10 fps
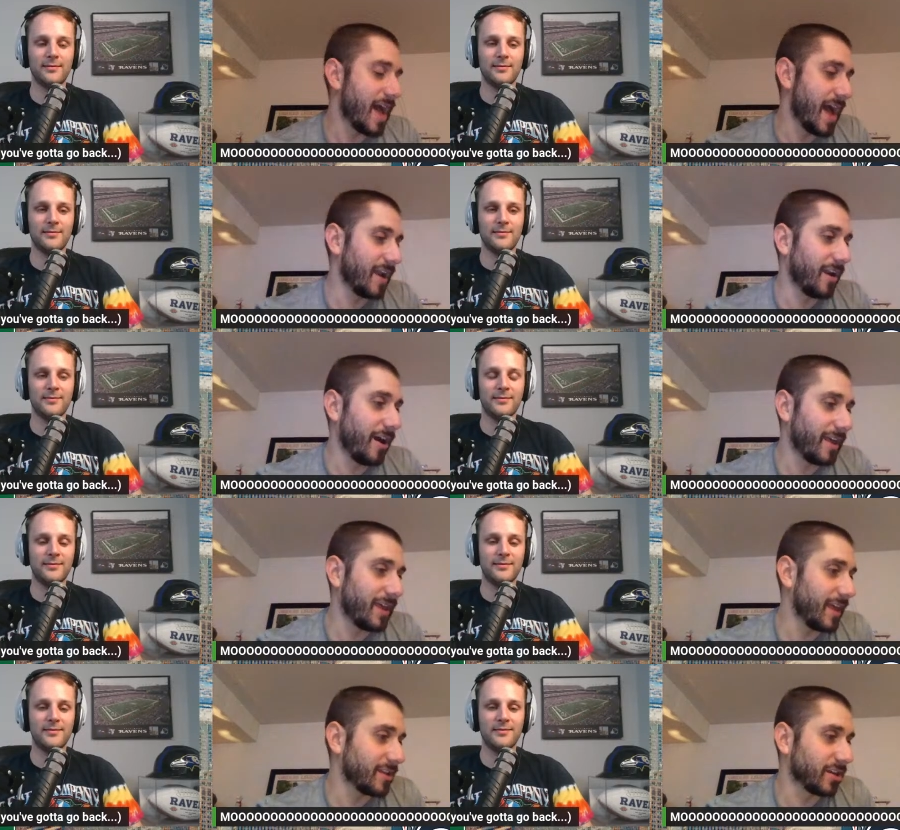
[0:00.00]
Speaker 1: don't know.
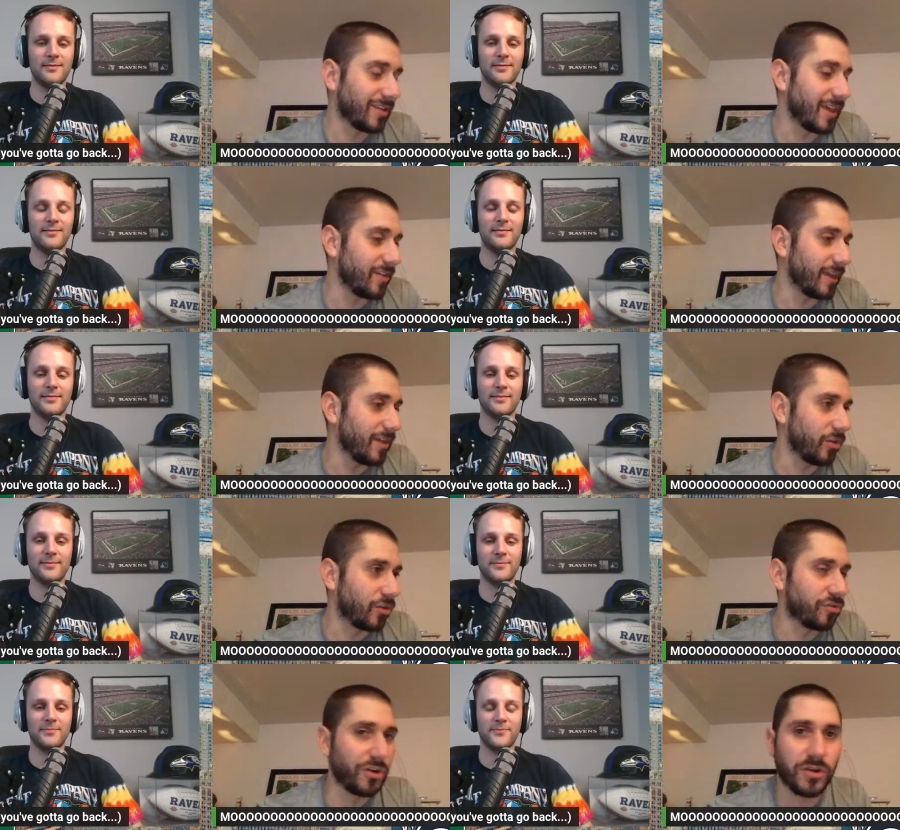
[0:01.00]
He just he he looks
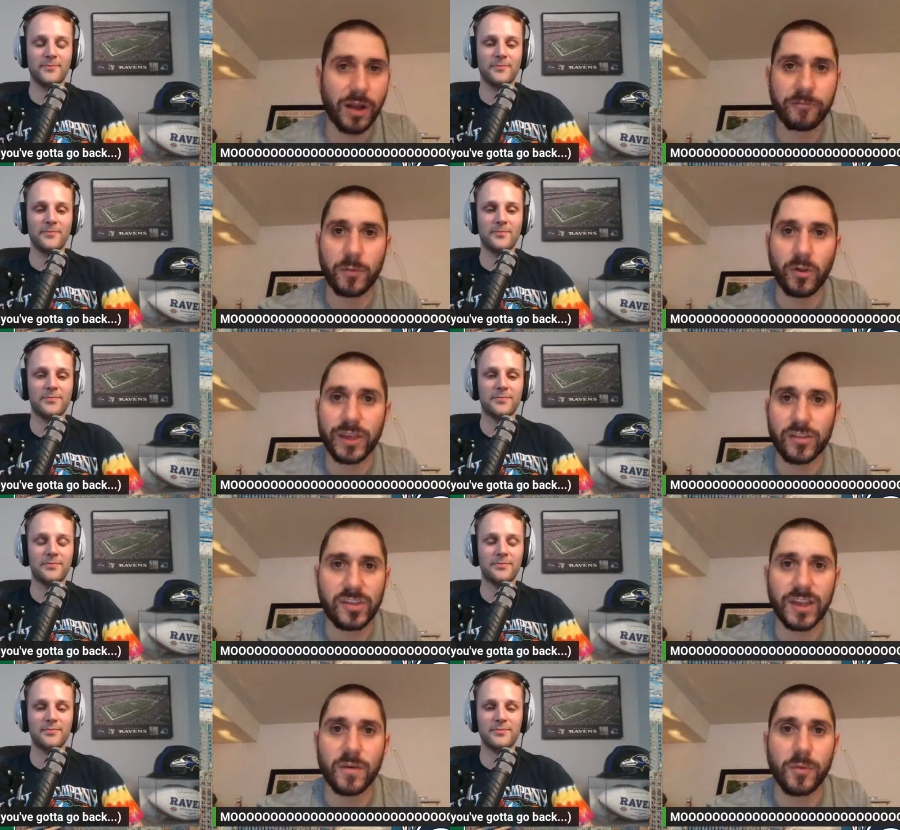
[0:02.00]
so comfortable. He's
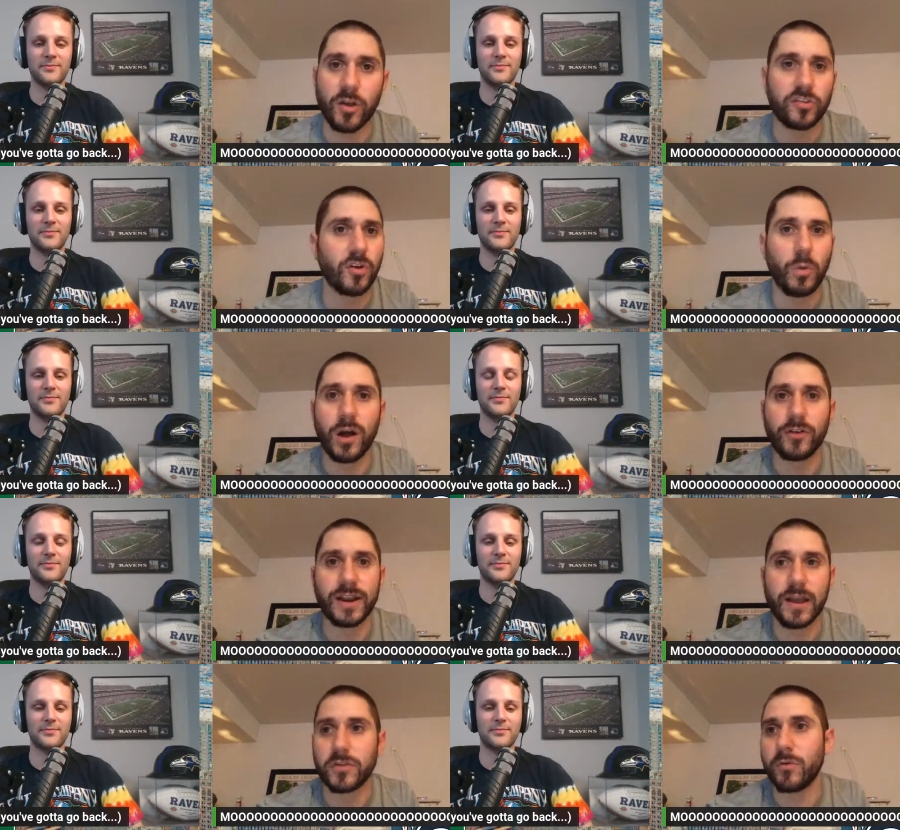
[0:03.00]
seeing the ball so well right
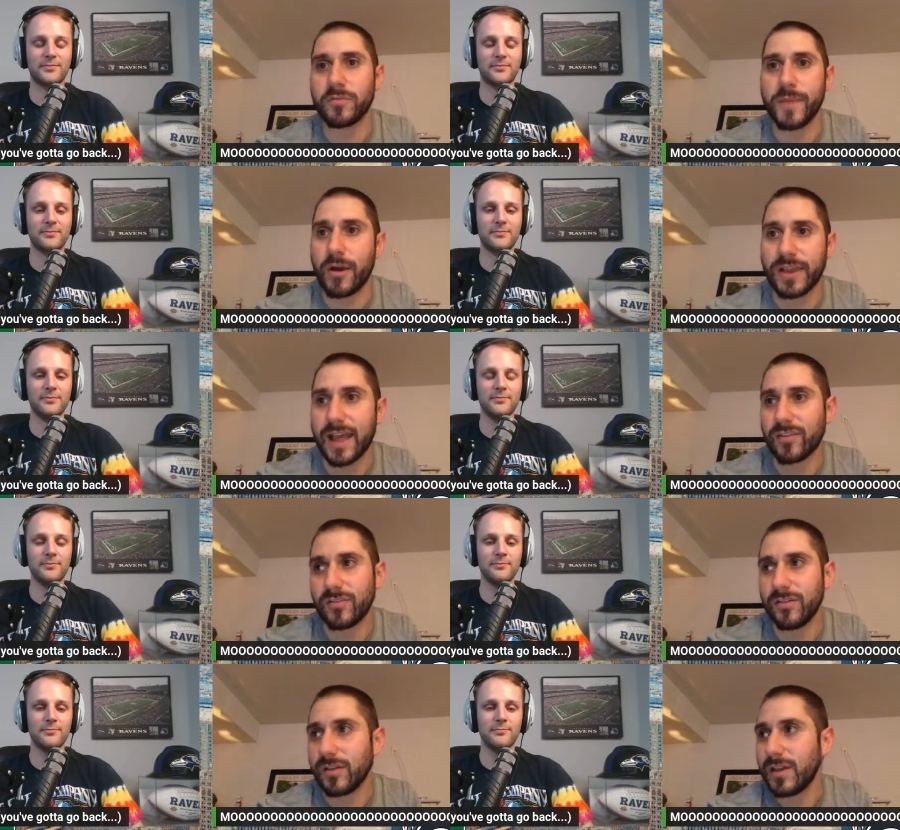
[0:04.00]
now. So was
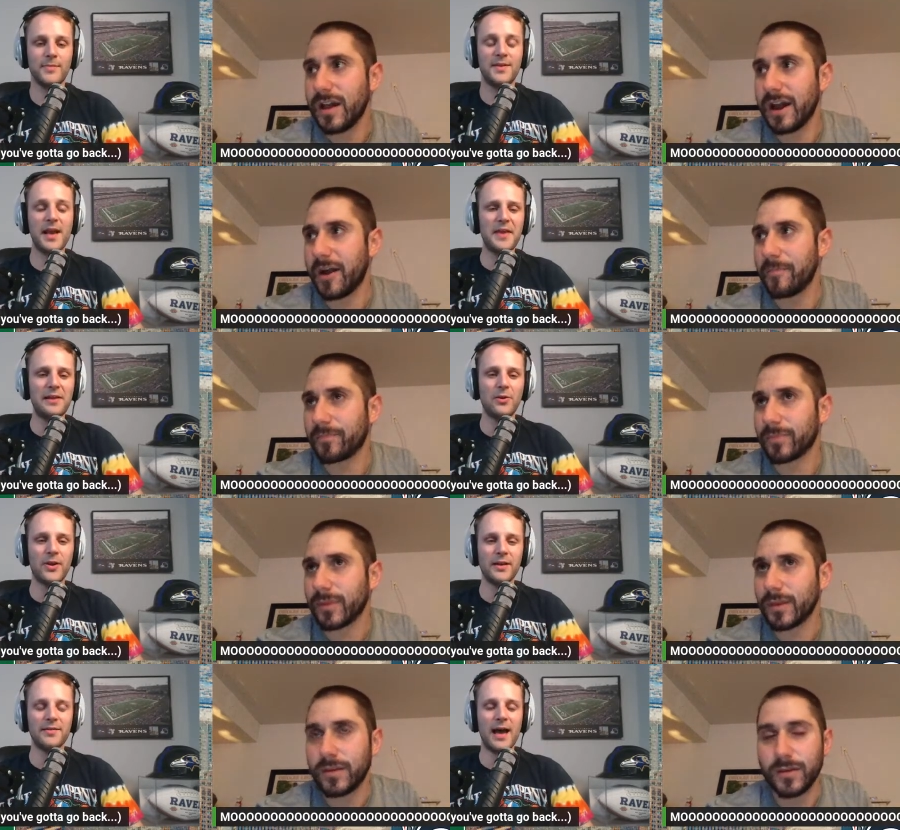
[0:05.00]
Mountcastle. He's got um, that
Speaker 2: look
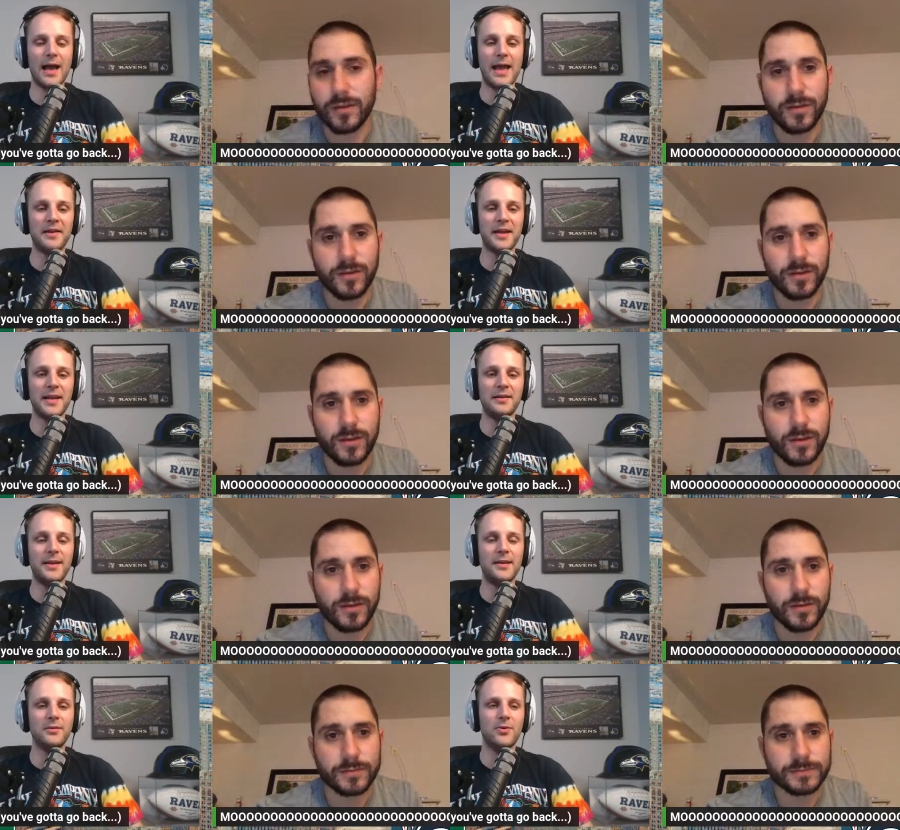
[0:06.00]
in his eye, and like it,
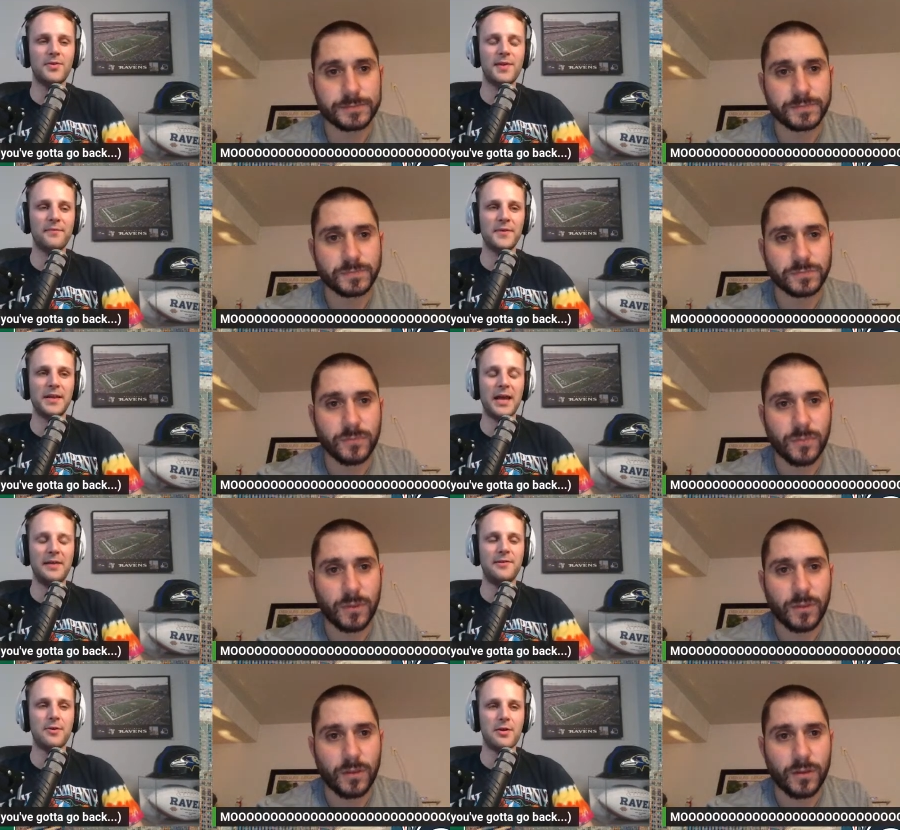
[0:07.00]
it looks different than
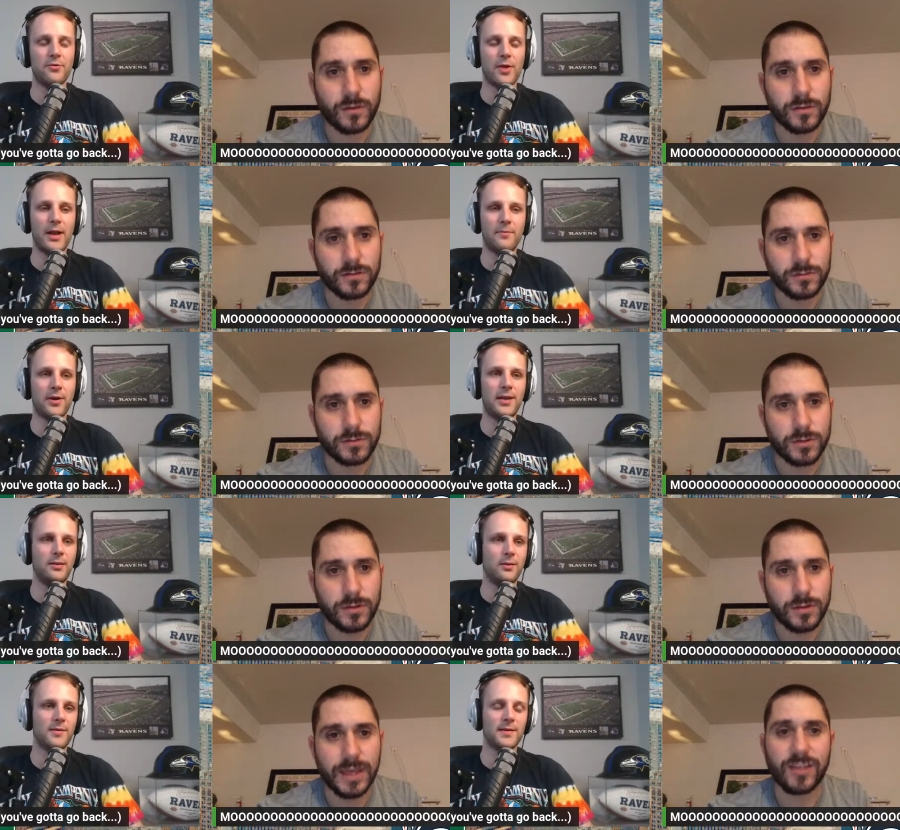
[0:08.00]
last year. You're right, where he
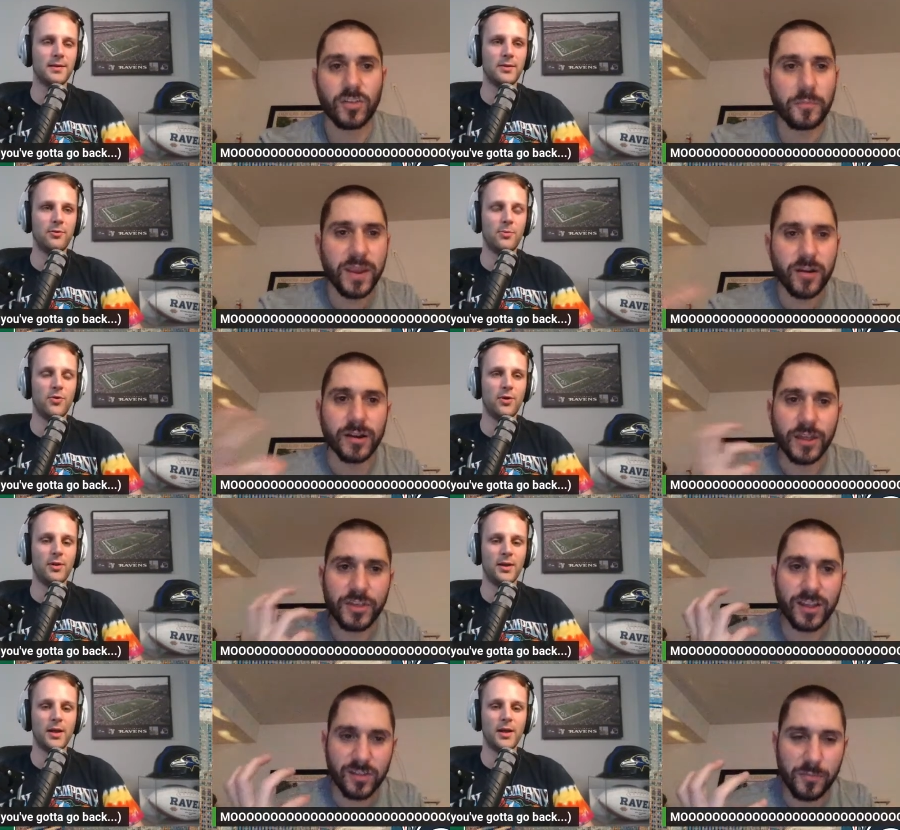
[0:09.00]
looks a little. I
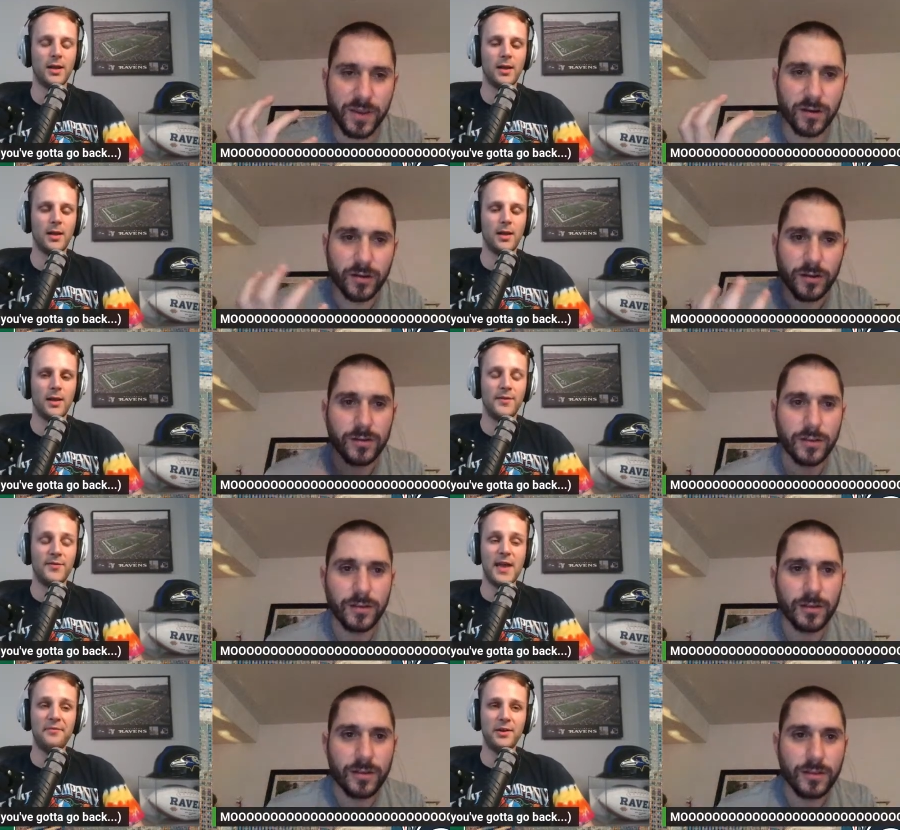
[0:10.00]
think it's the beard. It's
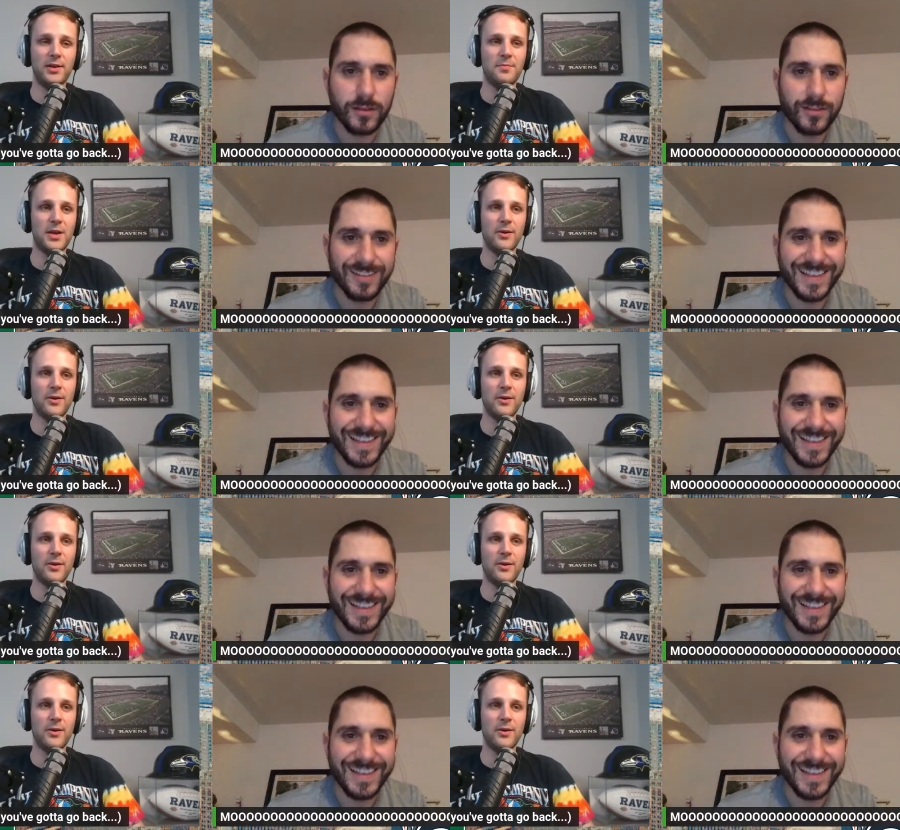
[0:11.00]
definitely the beard.